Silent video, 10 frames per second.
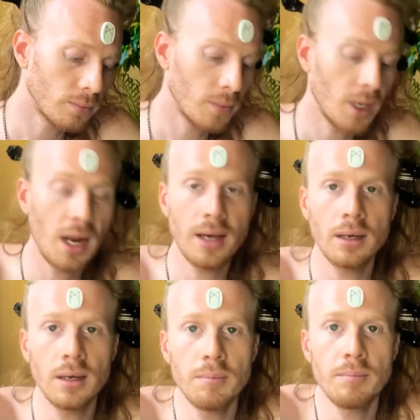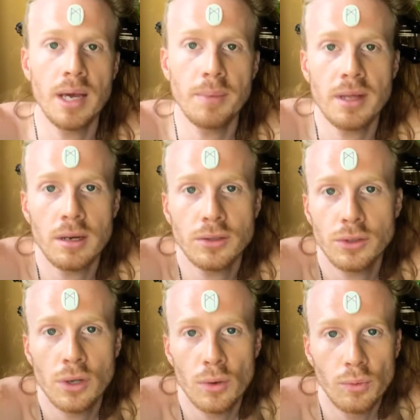Like maybe there's
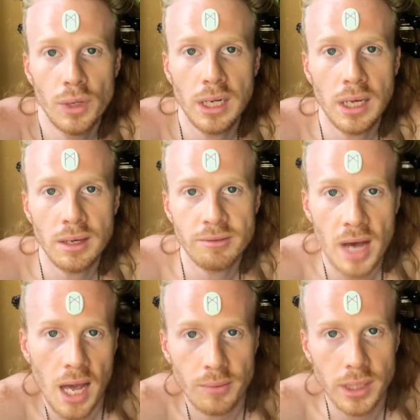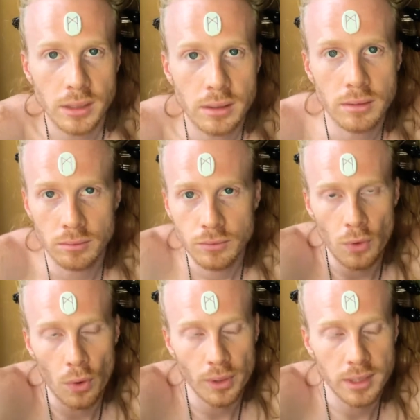really a virus,
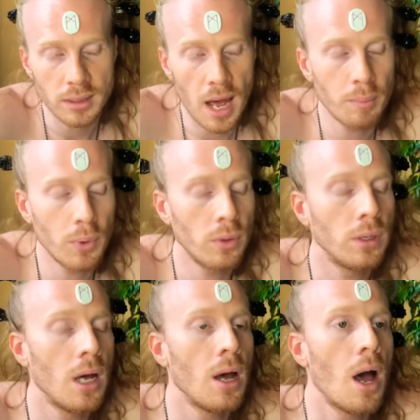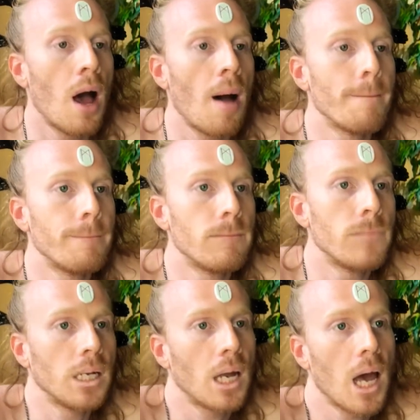for example,
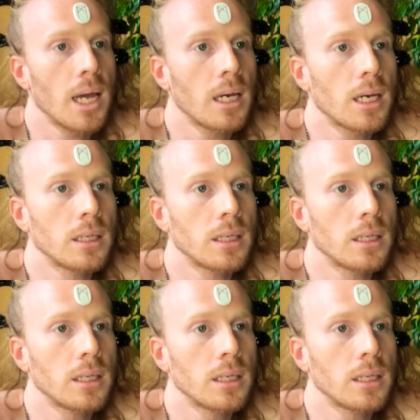But like,